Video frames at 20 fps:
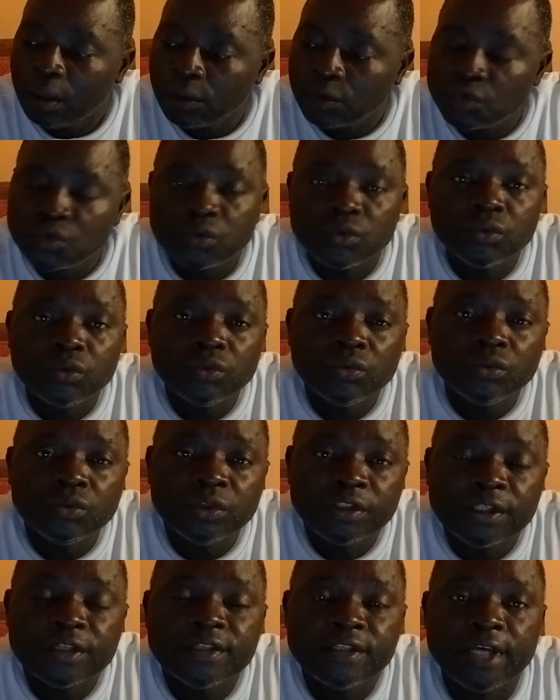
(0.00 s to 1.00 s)
to
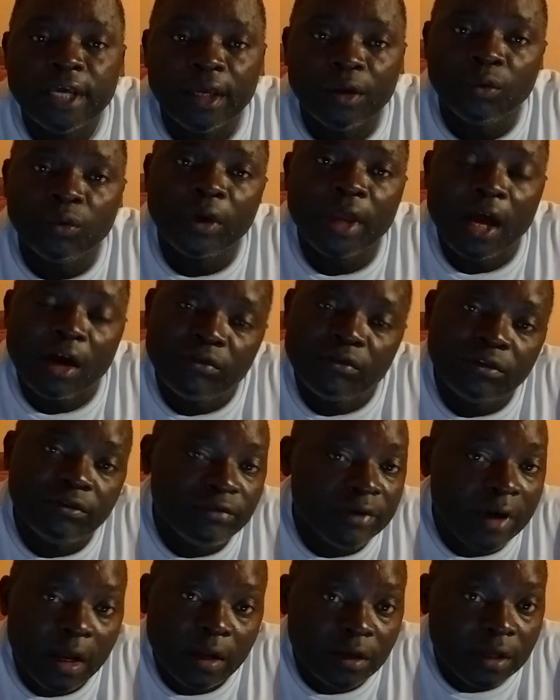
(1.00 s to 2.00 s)
this day, we haven't
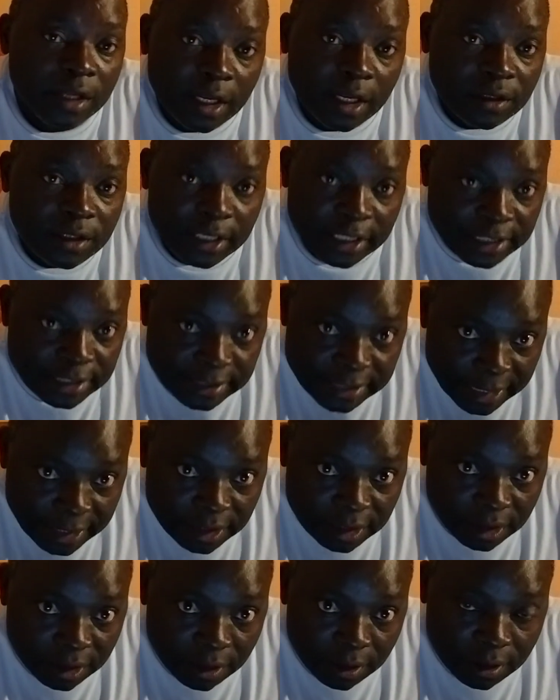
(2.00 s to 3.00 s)
found yet a
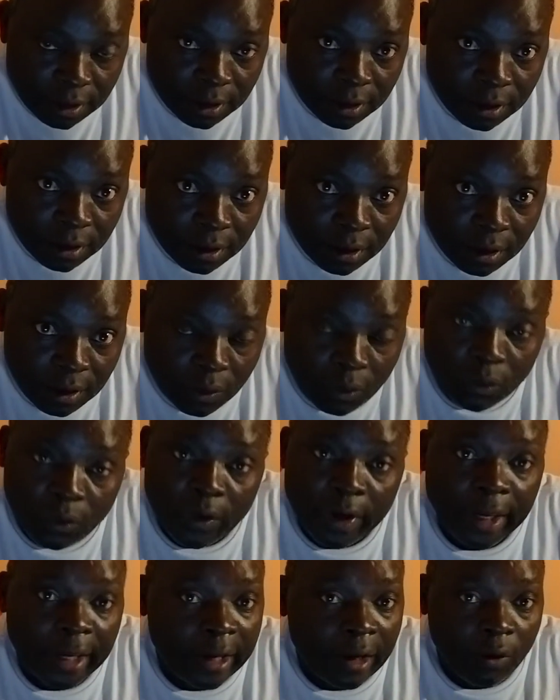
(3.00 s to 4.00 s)
study
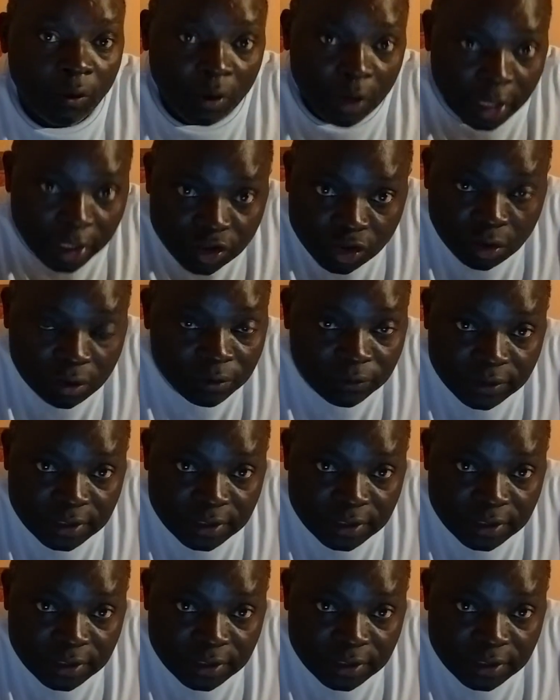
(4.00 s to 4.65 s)
or a collection of